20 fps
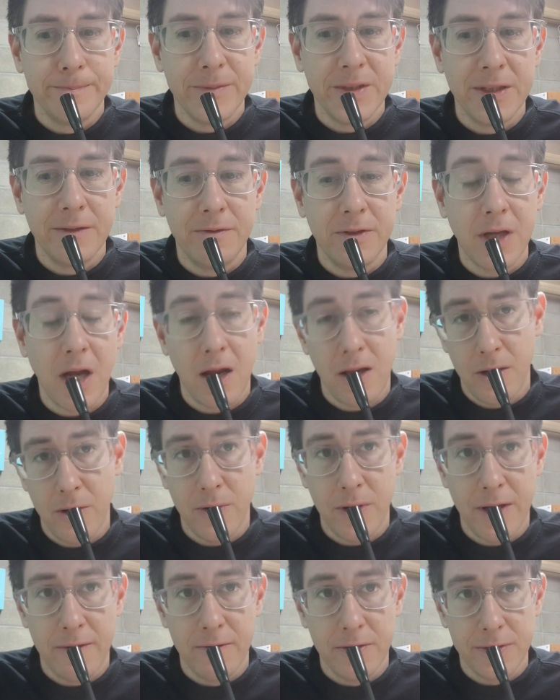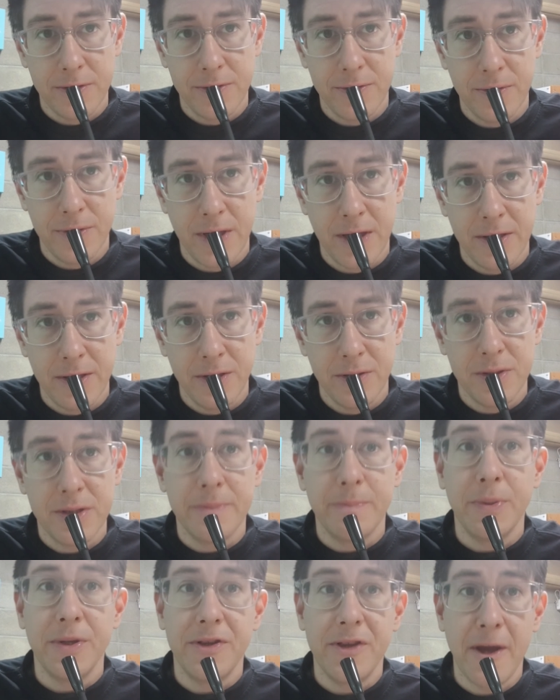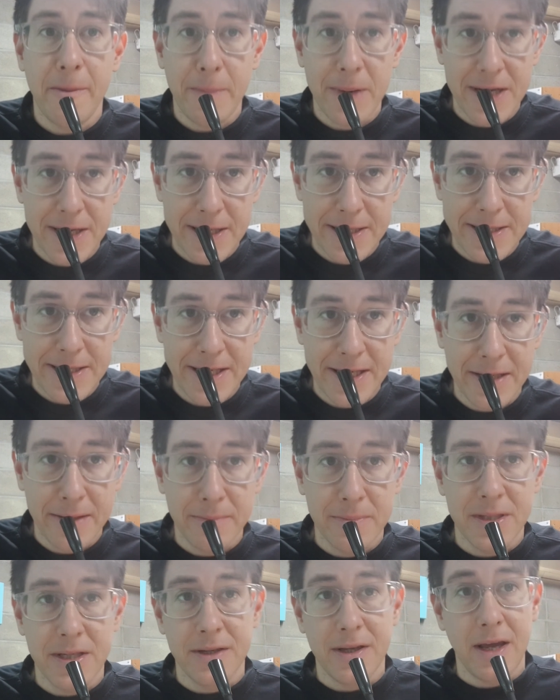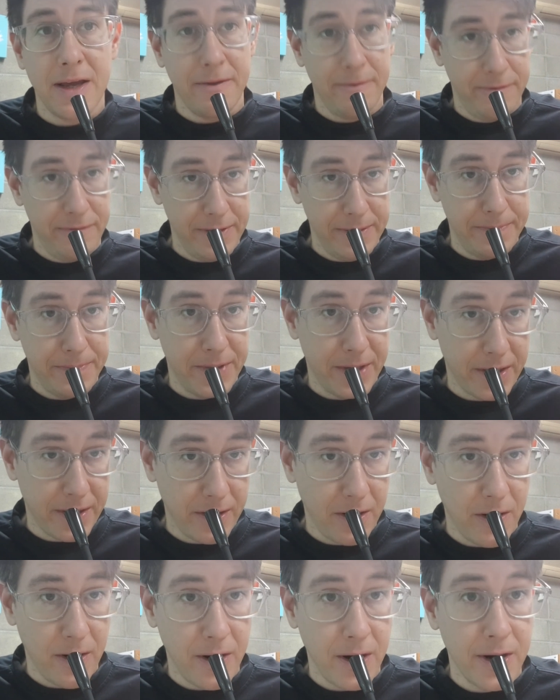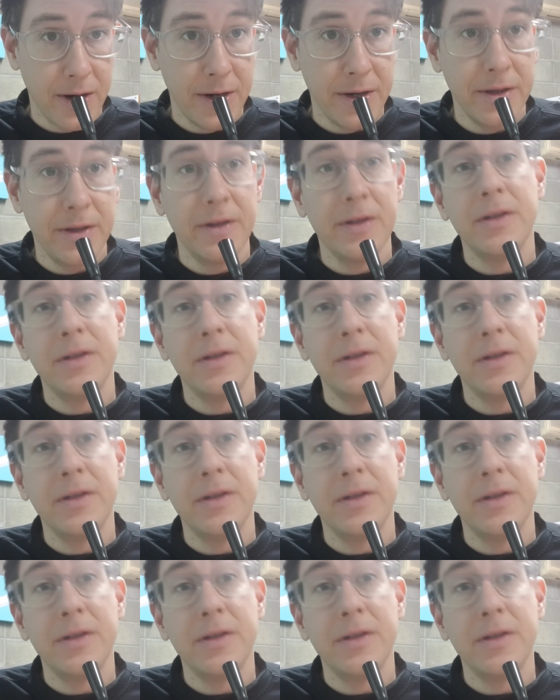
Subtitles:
If you got a low level student, you just put them into teams and they flip their card,